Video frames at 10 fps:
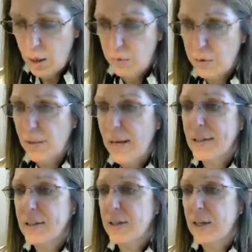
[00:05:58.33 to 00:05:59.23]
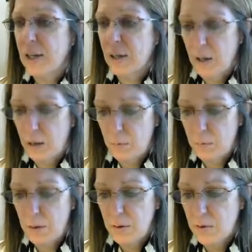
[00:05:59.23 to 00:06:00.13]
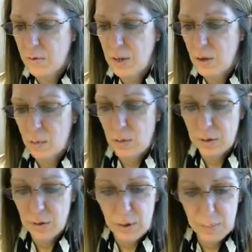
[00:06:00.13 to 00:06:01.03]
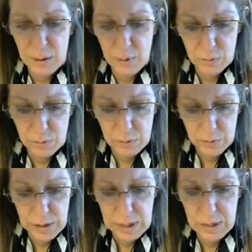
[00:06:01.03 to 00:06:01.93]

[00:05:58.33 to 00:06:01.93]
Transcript: The last thing in this video I want to talk about